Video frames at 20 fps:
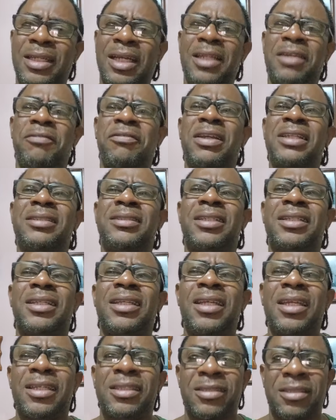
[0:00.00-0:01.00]
and
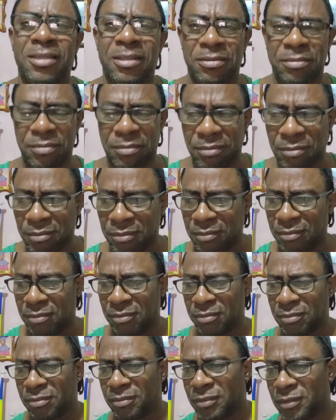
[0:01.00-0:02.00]
investigate.
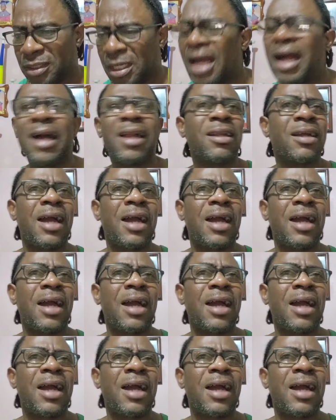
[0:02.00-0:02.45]
All